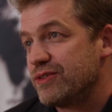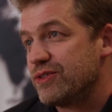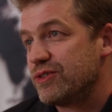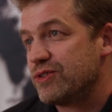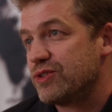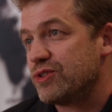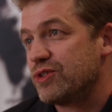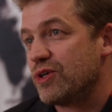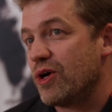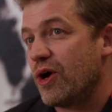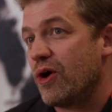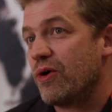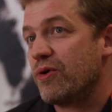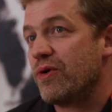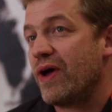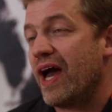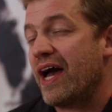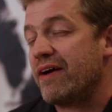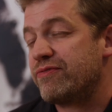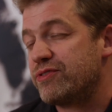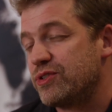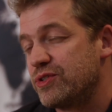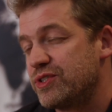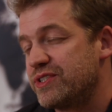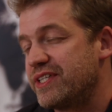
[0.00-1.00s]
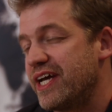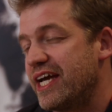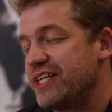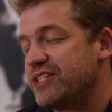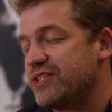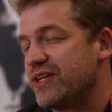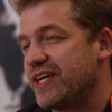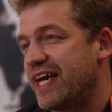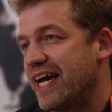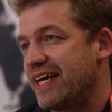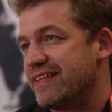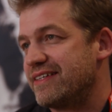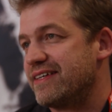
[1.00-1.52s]
So you have to stay
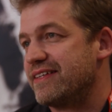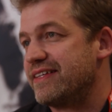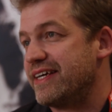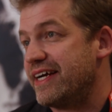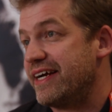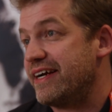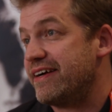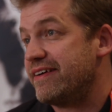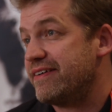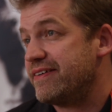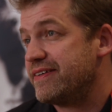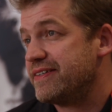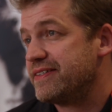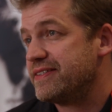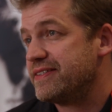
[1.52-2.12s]
together there.